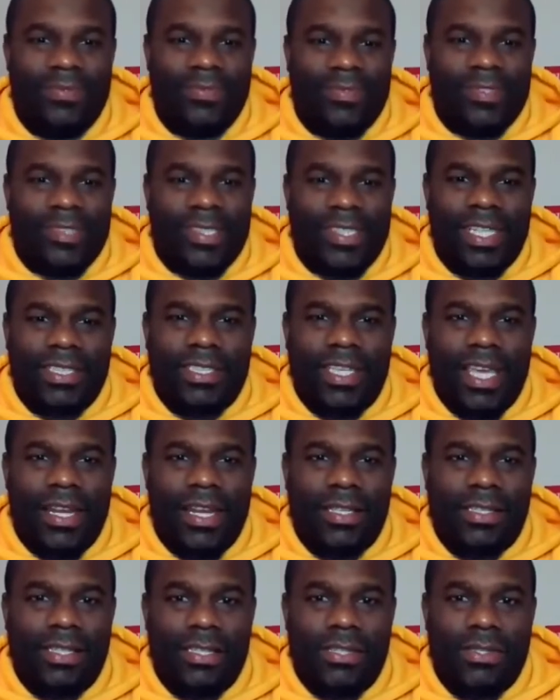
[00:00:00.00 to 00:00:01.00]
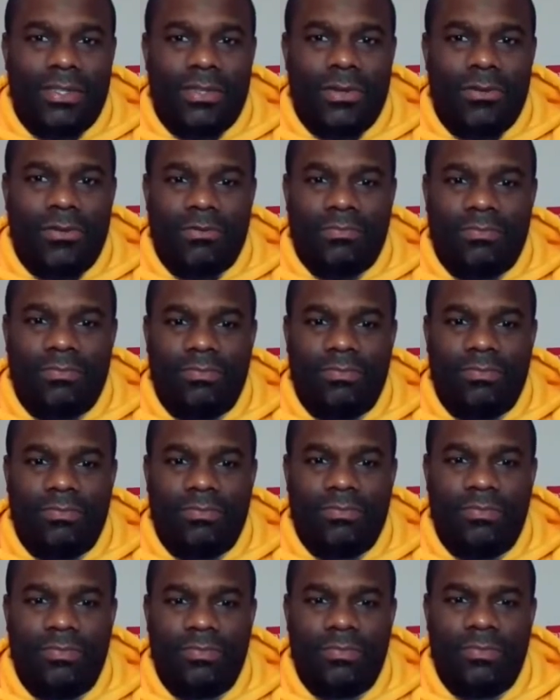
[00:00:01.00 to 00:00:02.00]
Let's get into the Zoom.
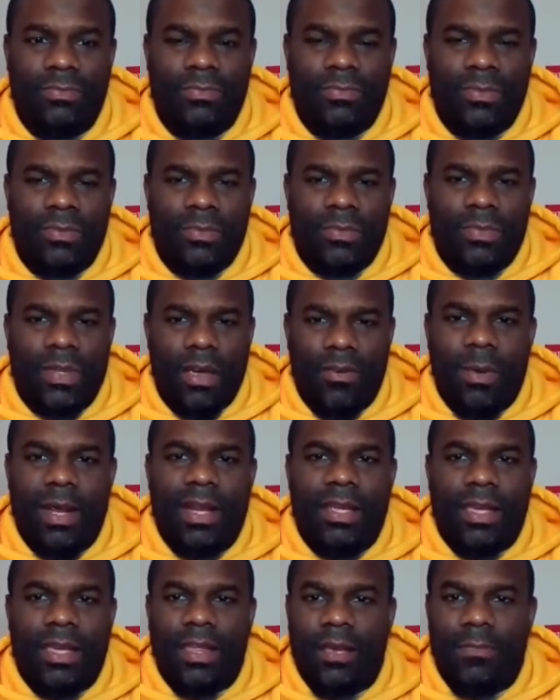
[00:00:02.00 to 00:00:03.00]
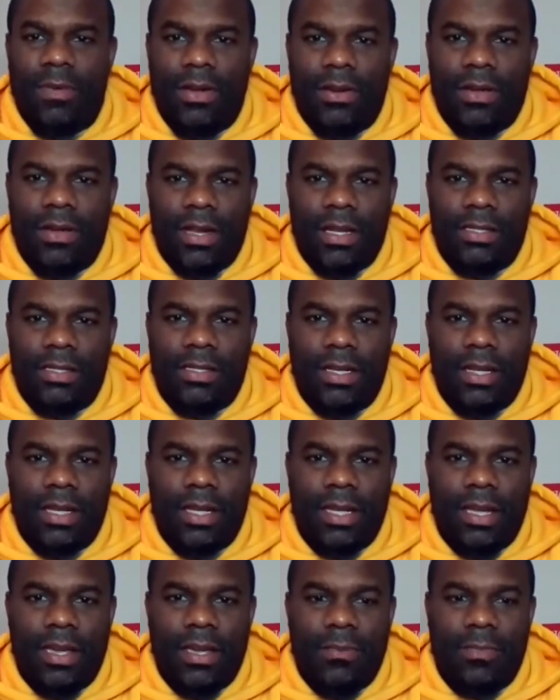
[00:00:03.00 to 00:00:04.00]
Everybody can hear me. Okay, they said they
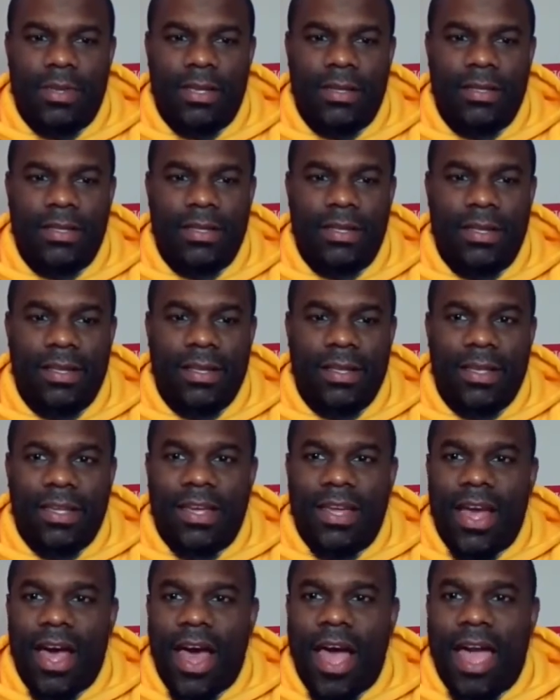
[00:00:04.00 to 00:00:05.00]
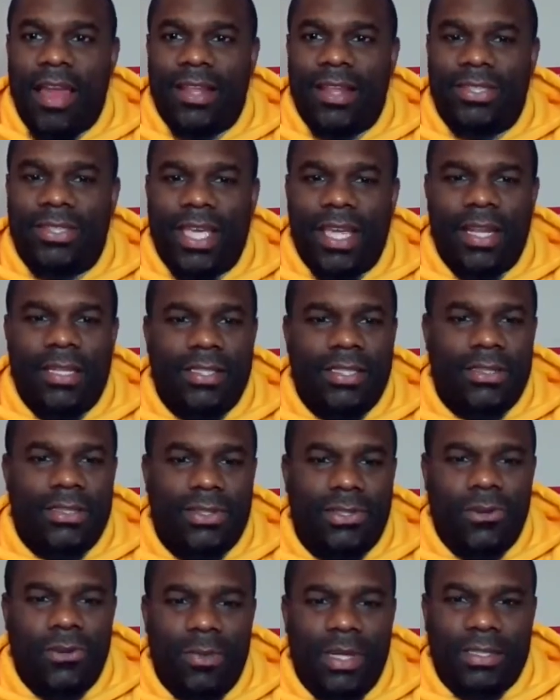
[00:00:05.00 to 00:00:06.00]
can hear me. All right, let's get into the
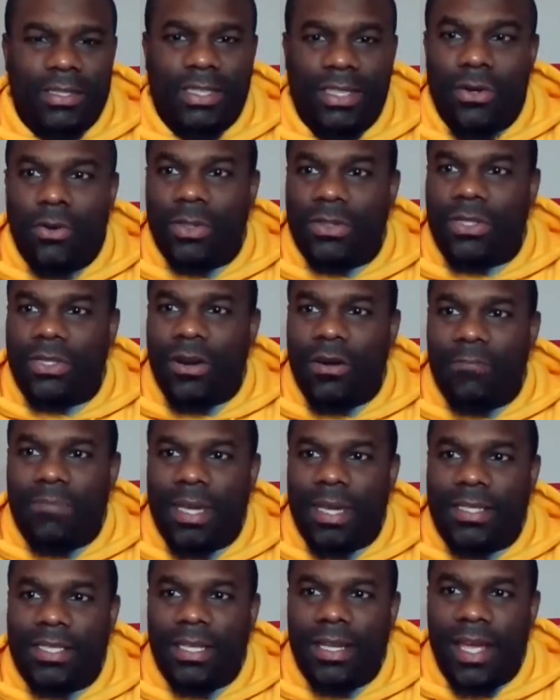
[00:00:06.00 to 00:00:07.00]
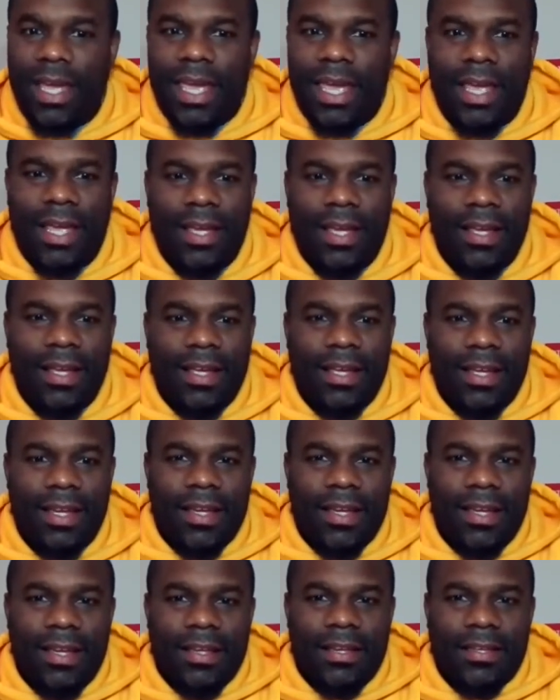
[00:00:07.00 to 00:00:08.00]
Zoom. Let's see who it's going to be today.
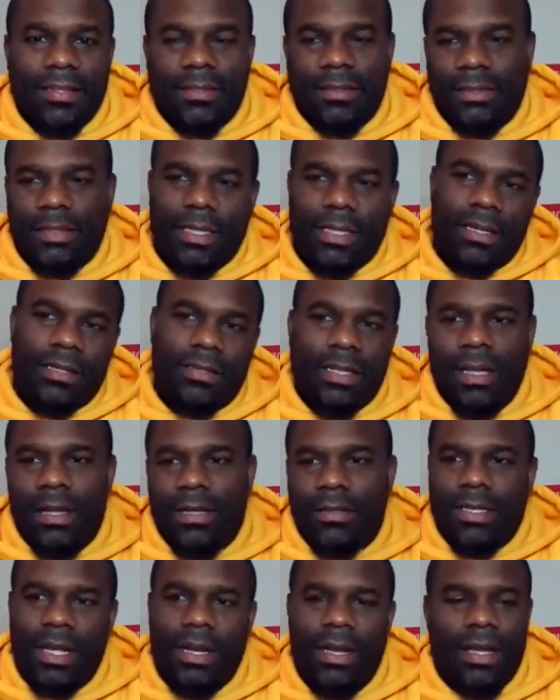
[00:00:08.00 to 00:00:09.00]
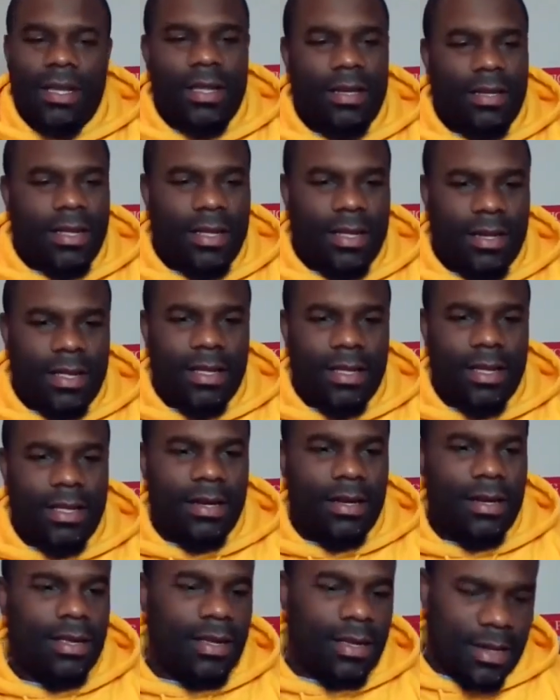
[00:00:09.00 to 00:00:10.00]
Dun, dun, dun, dun, dun,
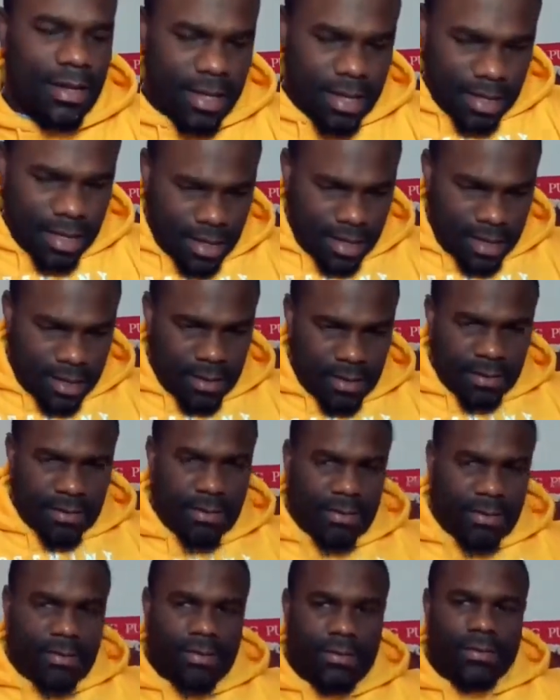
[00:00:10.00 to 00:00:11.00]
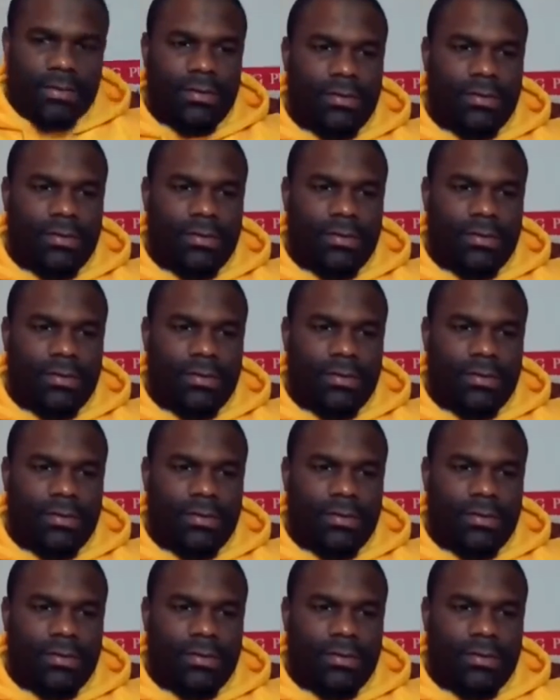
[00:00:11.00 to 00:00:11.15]
dun, dun, dun, dun.